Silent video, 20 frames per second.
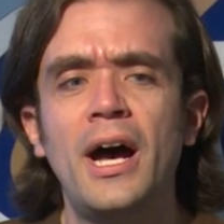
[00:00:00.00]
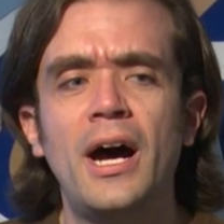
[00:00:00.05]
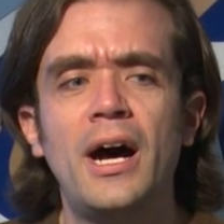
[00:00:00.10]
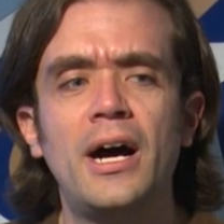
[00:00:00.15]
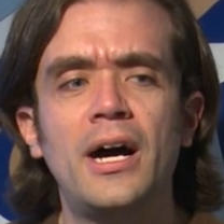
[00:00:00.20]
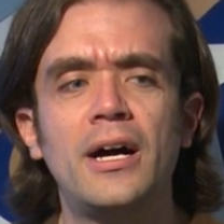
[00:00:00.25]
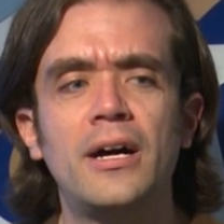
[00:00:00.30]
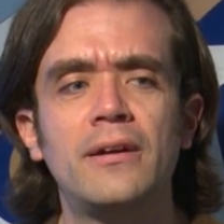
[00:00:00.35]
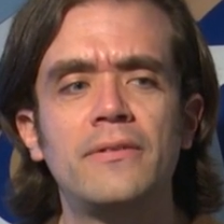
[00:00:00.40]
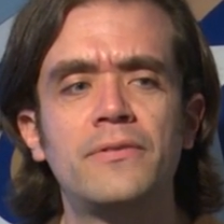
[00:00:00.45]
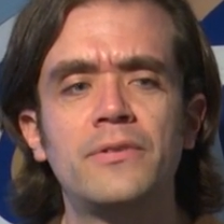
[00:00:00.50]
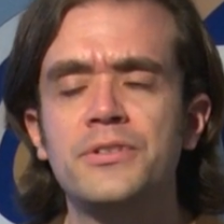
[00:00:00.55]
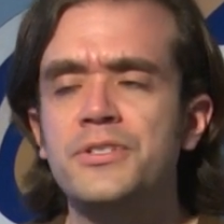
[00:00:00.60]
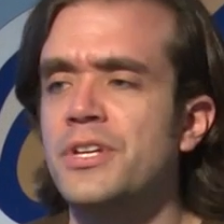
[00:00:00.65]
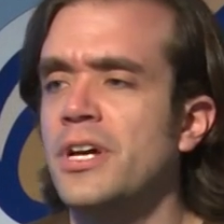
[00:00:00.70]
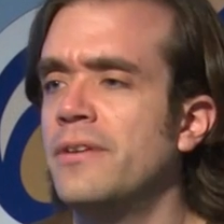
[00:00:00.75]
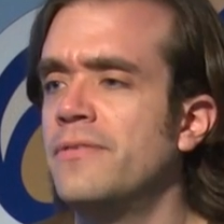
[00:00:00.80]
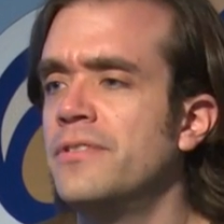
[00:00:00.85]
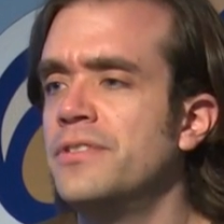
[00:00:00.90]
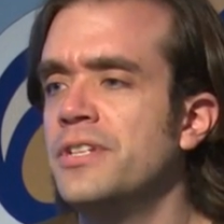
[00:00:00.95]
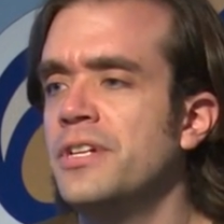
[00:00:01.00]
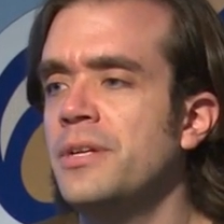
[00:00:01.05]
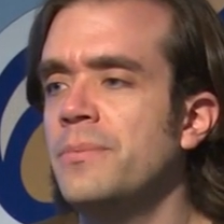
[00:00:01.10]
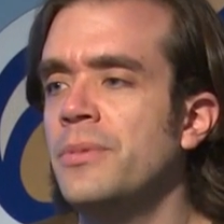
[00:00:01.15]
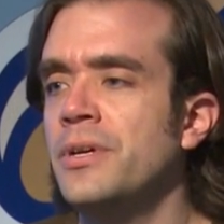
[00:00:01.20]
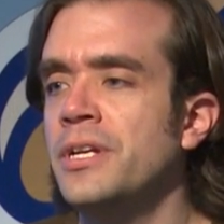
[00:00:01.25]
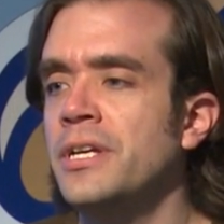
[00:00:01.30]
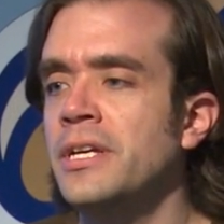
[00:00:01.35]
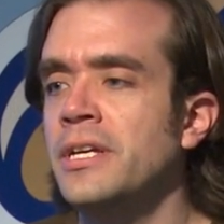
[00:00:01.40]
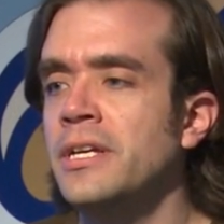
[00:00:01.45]
Uh, first off, has
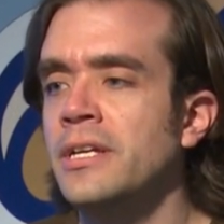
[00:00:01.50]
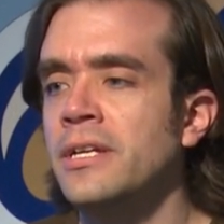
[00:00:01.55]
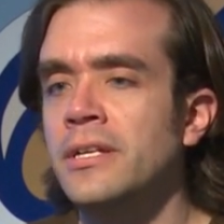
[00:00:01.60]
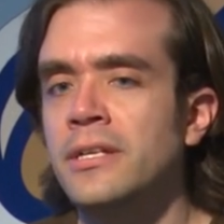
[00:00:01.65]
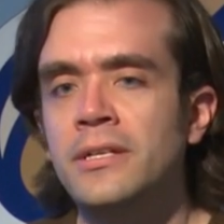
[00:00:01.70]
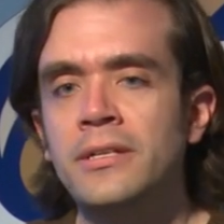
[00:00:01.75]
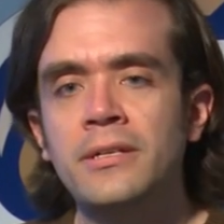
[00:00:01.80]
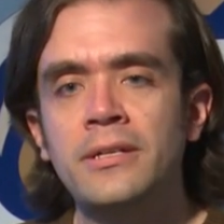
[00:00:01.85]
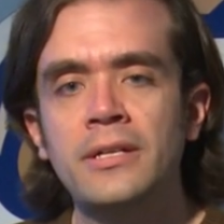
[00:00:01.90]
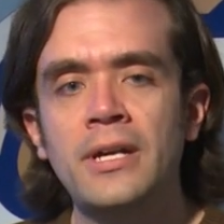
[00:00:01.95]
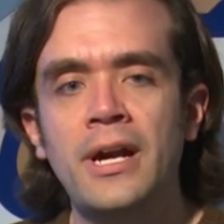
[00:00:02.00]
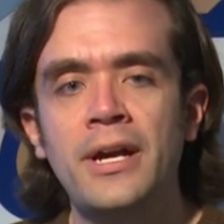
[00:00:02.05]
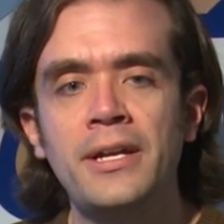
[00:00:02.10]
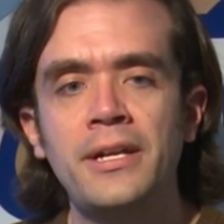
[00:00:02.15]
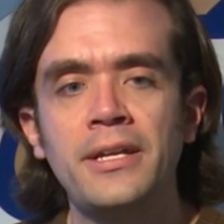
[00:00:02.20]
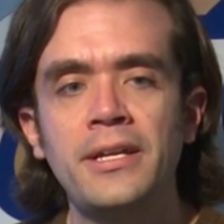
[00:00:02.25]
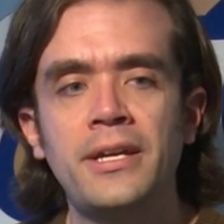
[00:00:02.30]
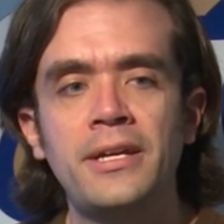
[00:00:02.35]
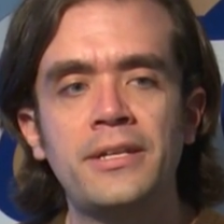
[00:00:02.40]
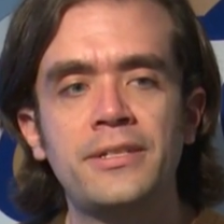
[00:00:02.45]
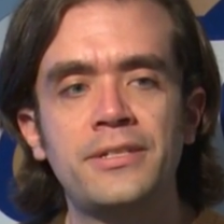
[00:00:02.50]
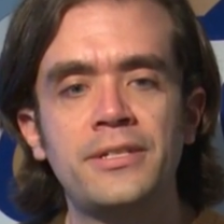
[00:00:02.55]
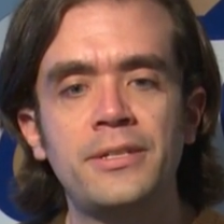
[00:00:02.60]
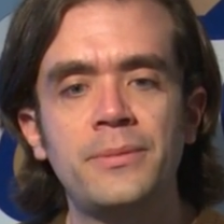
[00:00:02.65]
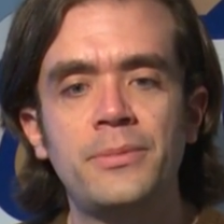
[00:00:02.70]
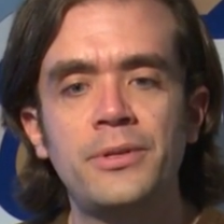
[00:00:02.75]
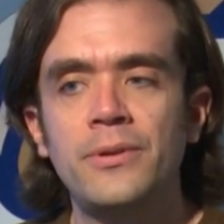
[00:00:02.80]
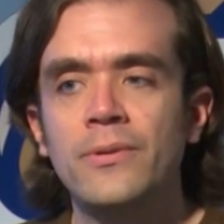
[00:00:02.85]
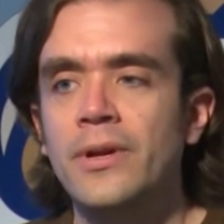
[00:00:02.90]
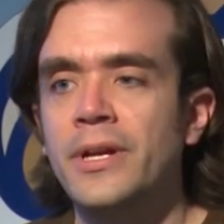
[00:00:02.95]
anybody gotten it yet? Has
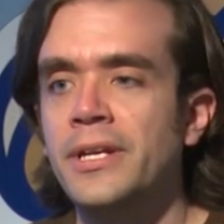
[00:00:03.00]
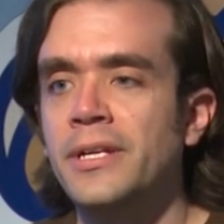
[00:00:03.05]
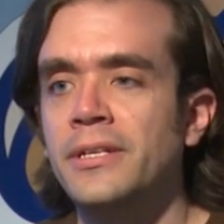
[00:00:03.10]
anybody read it?